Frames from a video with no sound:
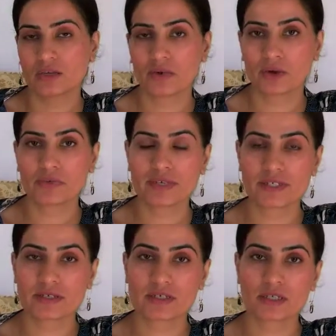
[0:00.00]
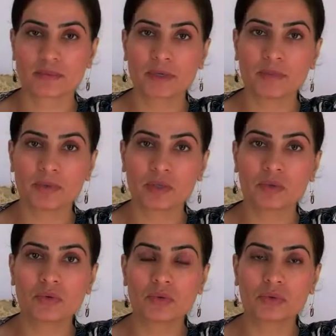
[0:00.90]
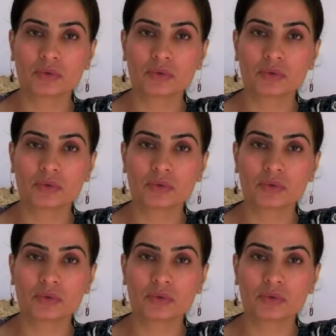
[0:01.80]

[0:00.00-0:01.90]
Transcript: Non-residents are people who